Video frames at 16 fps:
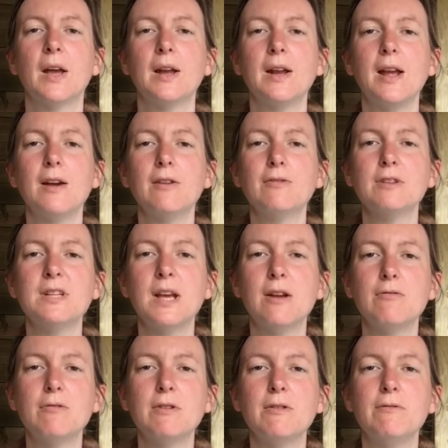And every
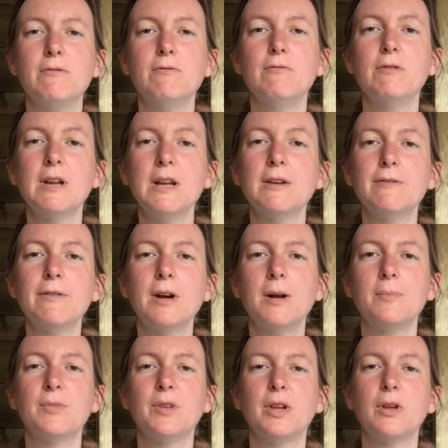day we
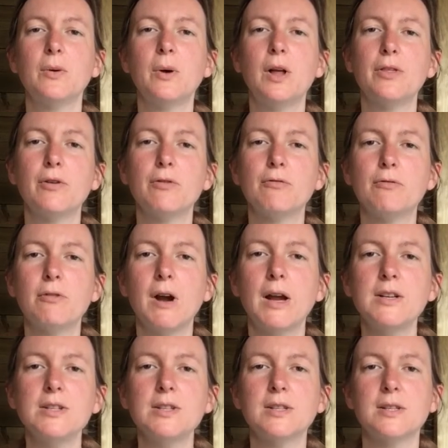reaffirm that you are the
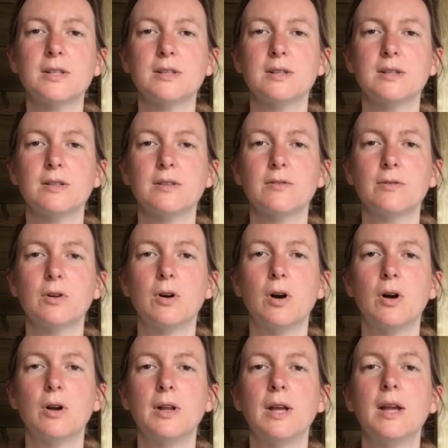righteousness of
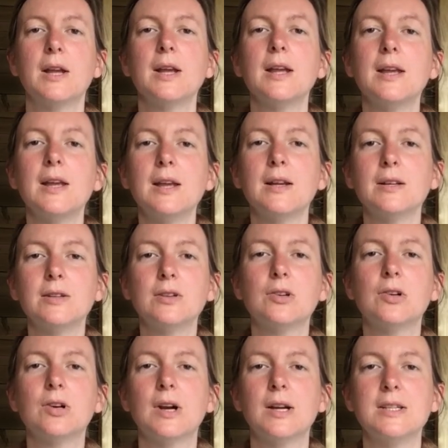God in
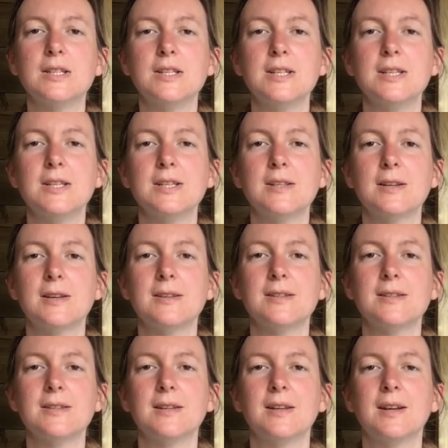Christ
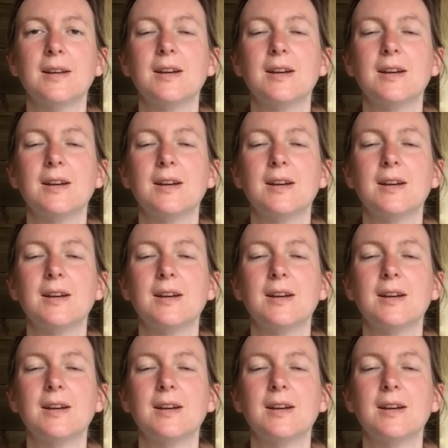Jesus.